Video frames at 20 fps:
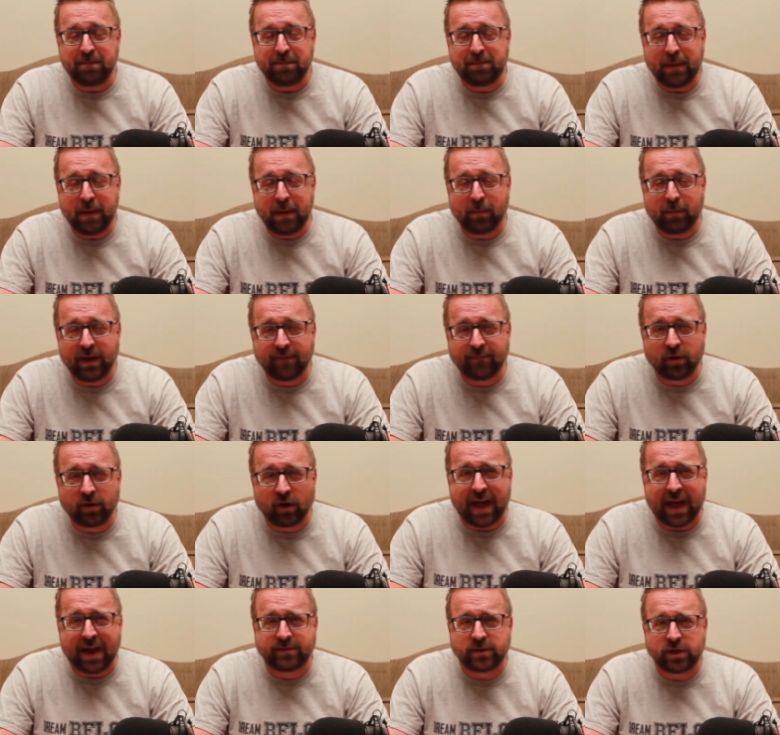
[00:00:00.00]
seeing people
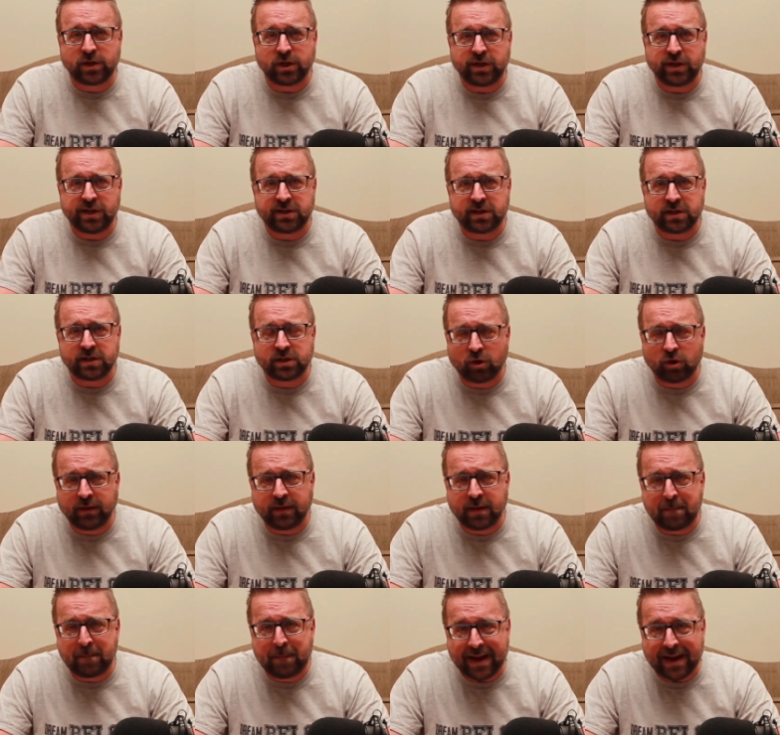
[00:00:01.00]
give their lives to
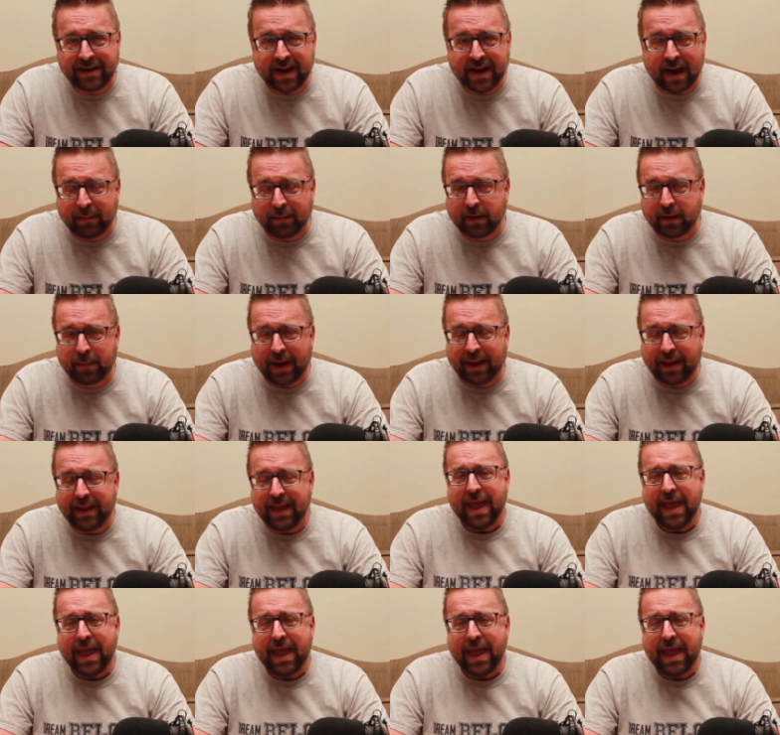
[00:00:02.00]
Jesus during the pandemic.